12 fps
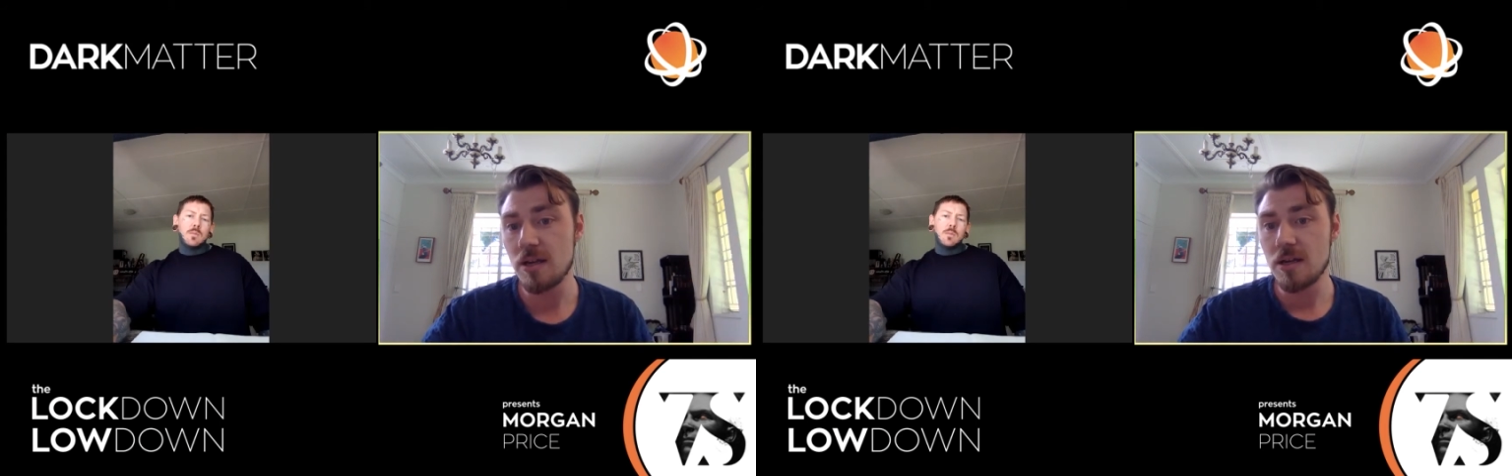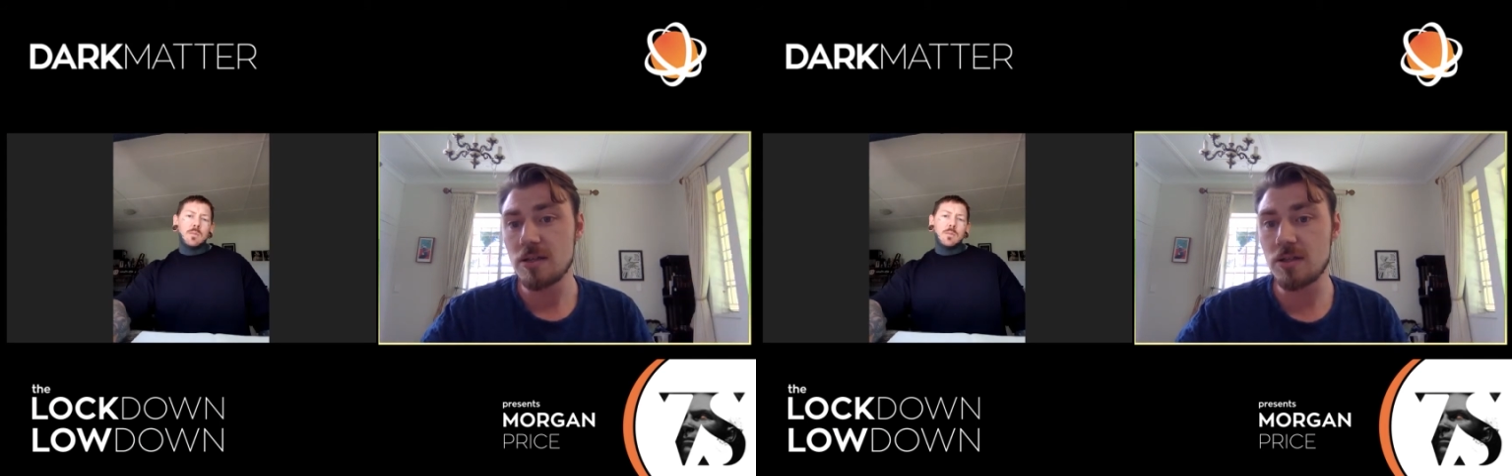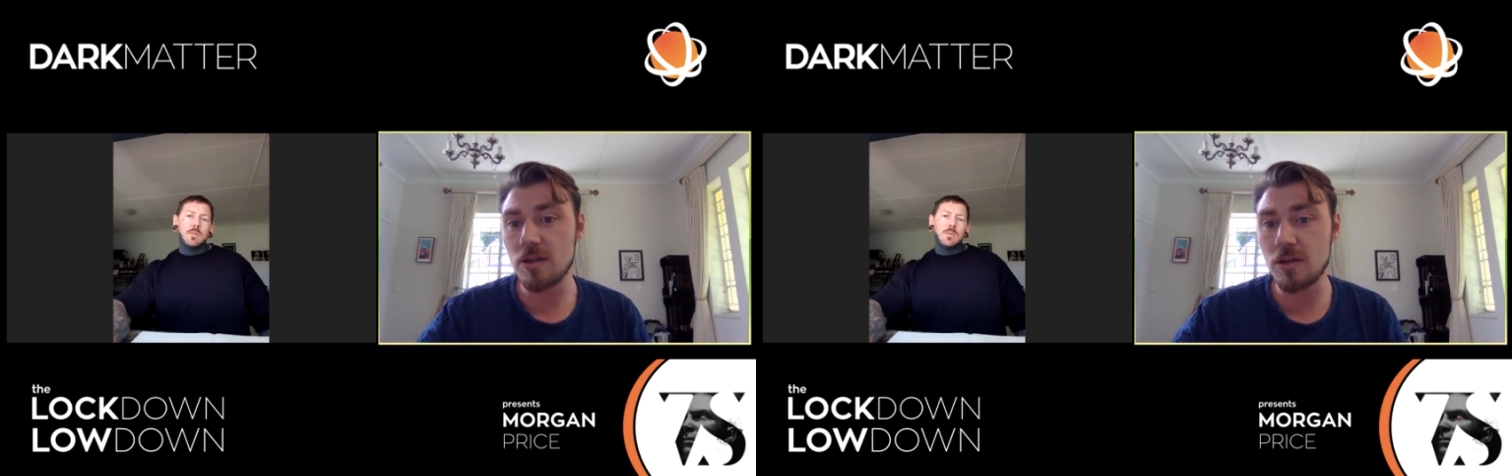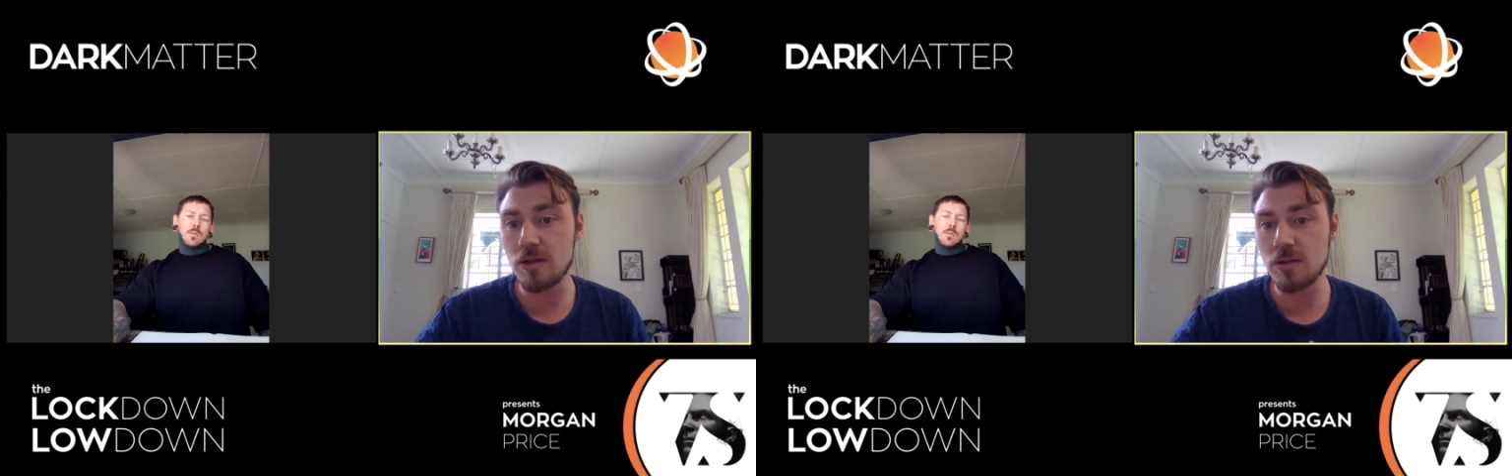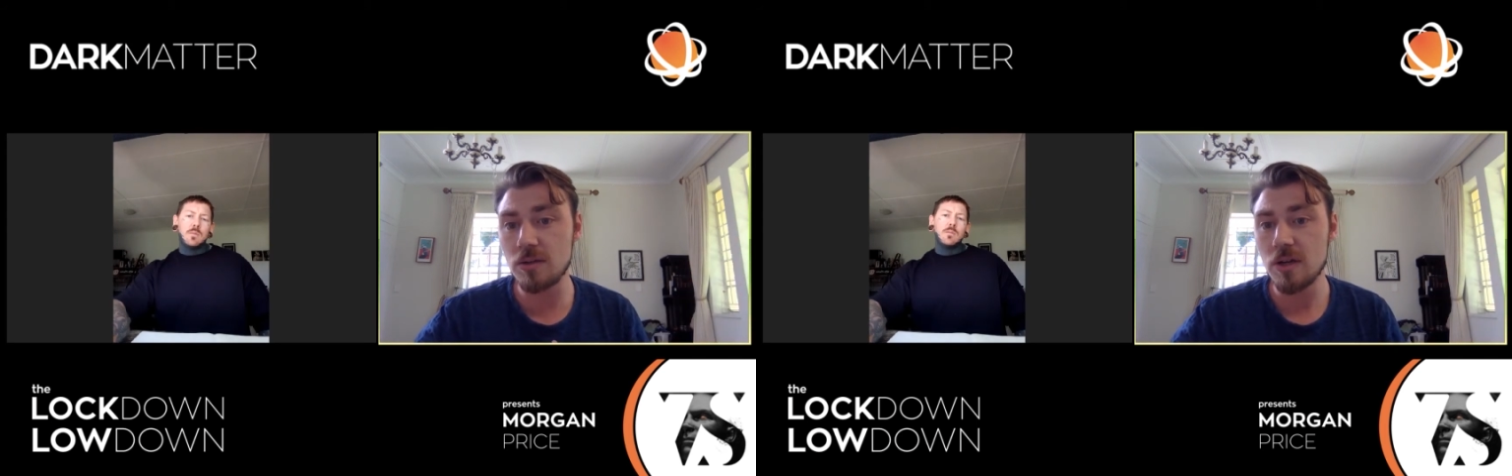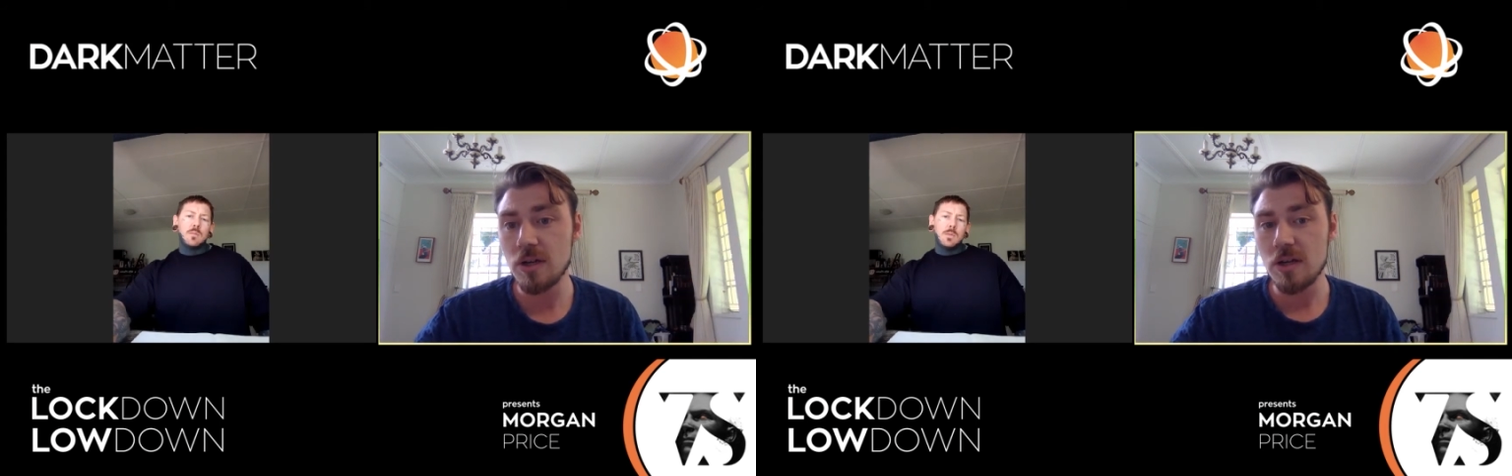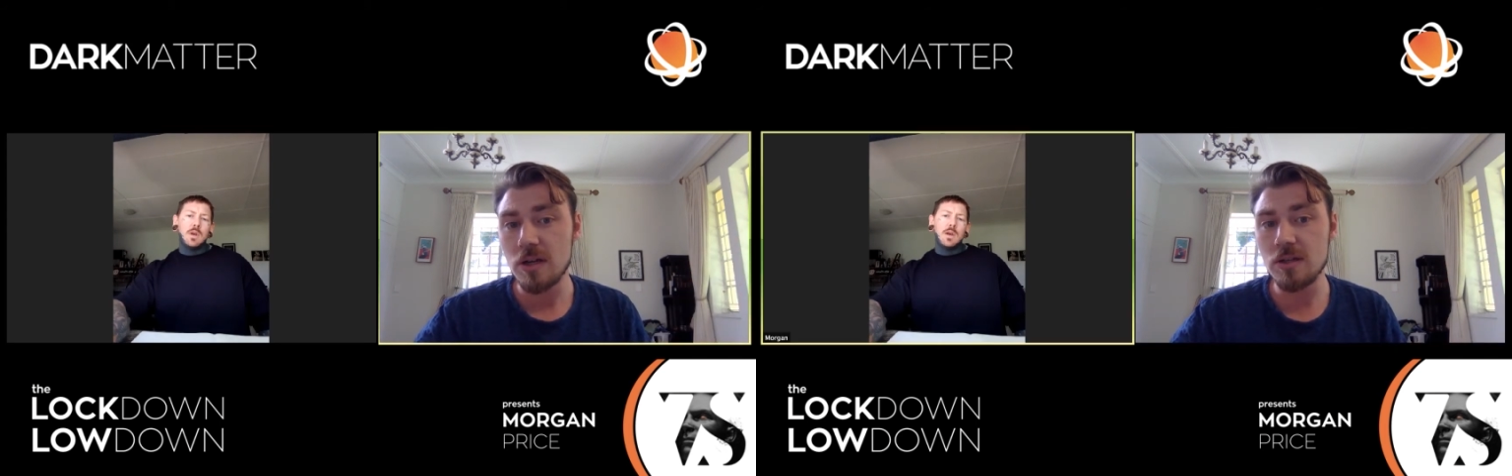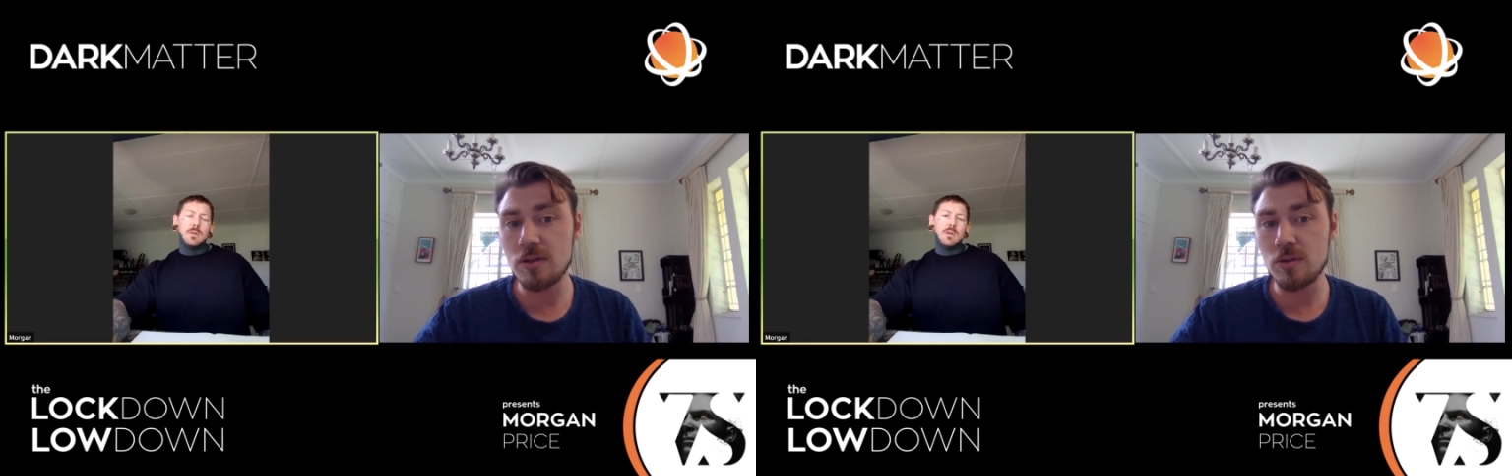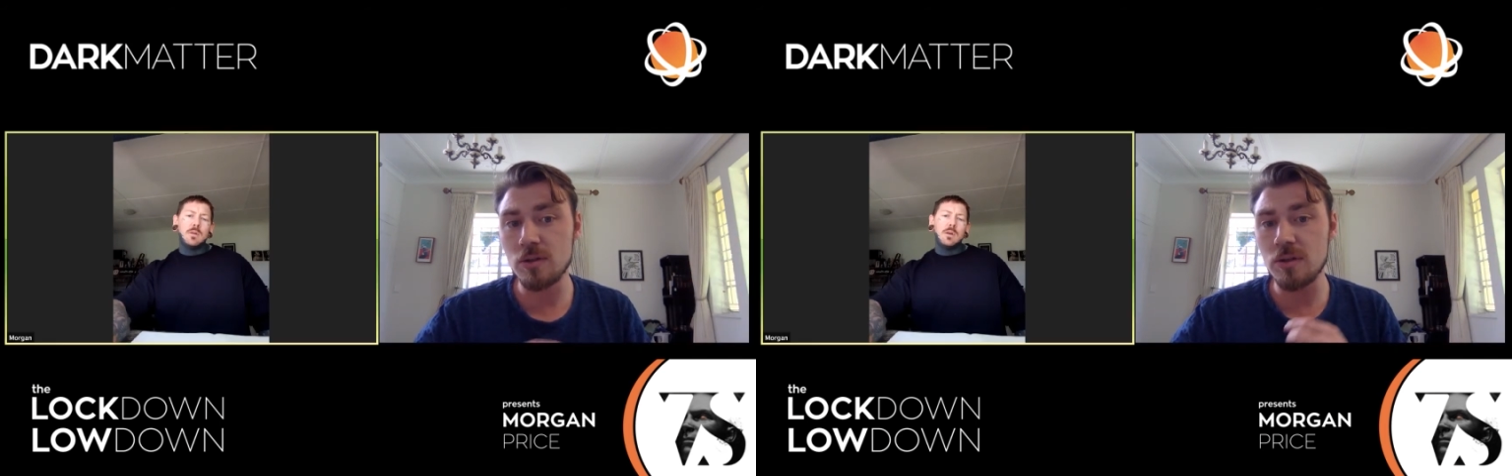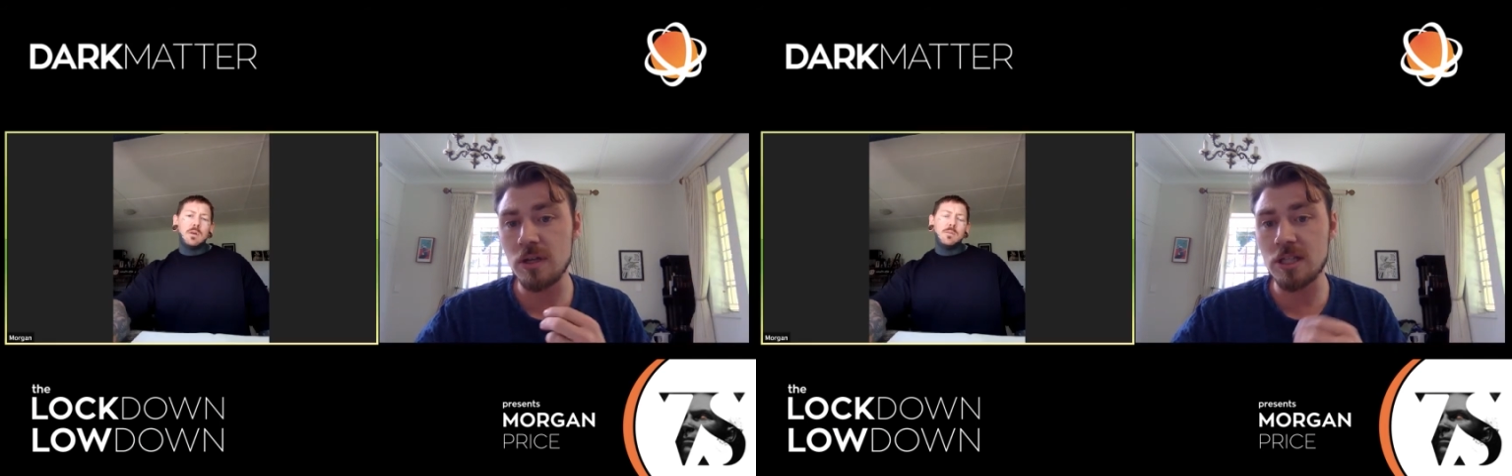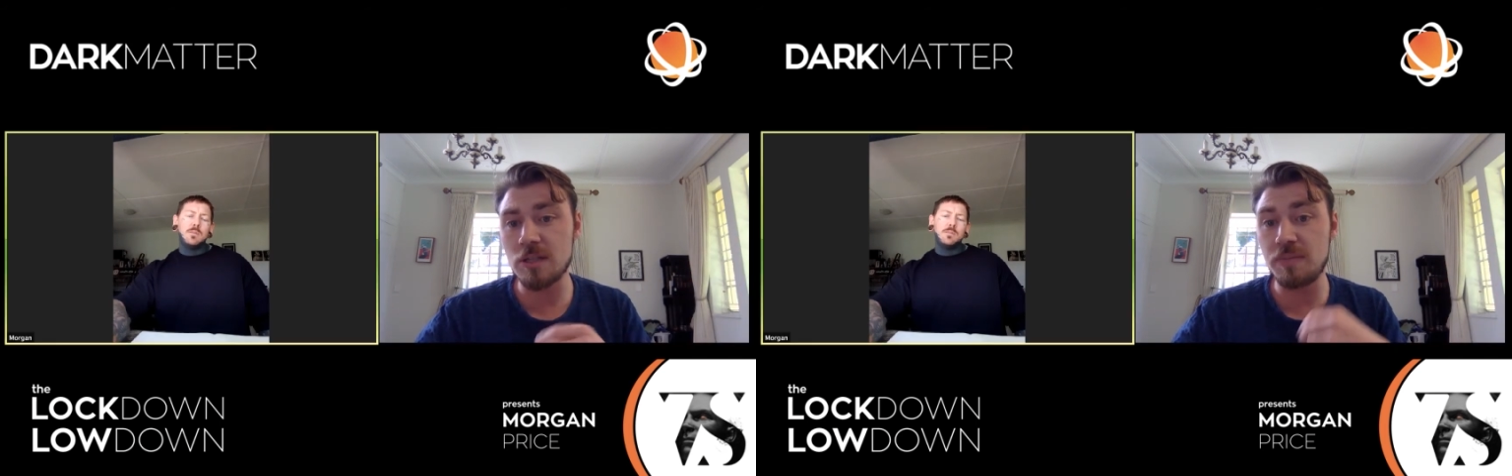So it's